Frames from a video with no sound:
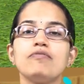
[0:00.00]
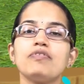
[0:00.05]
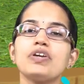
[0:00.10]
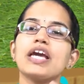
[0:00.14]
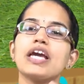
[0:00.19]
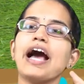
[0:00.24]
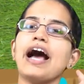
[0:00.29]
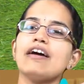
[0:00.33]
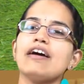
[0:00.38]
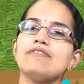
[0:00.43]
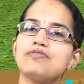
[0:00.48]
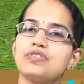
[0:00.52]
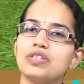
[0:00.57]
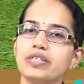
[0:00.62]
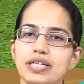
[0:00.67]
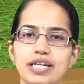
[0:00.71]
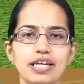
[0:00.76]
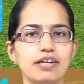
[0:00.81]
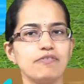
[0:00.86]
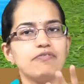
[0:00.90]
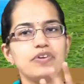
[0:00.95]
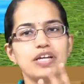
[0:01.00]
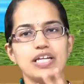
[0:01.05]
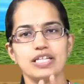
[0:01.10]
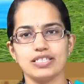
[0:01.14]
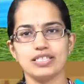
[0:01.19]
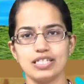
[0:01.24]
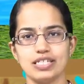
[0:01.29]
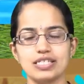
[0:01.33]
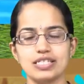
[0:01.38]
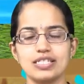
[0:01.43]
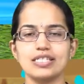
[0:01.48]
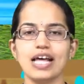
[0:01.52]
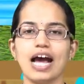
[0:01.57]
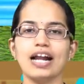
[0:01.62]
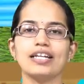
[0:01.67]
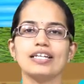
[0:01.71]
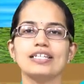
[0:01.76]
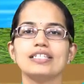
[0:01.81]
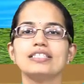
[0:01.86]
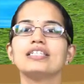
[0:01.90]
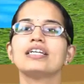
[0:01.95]
we have three phases,
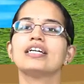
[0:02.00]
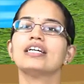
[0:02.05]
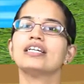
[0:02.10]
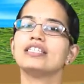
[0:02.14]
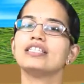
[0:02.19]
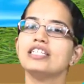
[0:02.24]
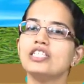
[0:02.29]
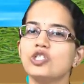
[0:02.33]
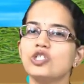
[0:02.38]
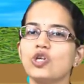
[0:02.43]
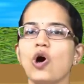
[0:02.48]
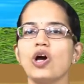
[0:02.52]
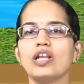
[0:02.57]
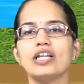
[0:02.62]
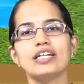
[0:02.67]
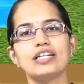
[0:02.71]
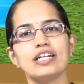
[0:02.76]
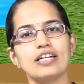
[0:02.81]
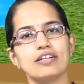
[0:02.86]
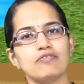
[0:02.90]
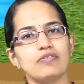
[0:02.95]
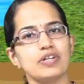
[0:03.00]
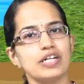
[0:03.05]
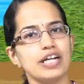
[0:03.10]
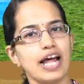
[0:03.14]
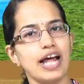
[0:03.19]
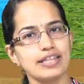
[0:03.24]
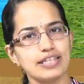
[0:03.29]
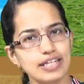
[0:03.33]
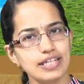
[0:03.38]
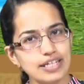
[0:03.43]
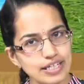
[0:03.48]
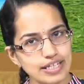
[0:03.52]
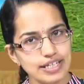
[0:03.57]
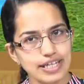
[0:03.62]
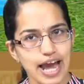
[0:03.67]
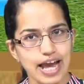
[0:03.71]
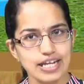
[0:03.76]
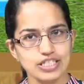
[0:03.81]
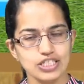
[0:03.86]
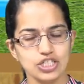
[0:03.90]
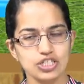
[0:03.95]
that is the solid, liquid and the
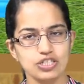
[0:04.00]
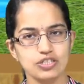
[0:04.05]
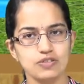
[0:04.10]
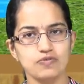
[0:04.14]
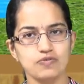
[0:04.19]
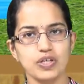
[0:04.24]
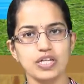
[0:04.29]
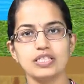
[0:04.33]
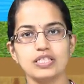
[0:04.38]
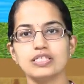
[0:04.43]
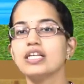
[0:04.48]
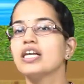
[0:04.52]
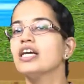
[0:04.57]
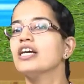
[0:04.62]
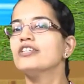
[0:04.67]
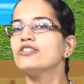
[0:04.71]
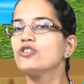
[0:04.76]
gaseous phase.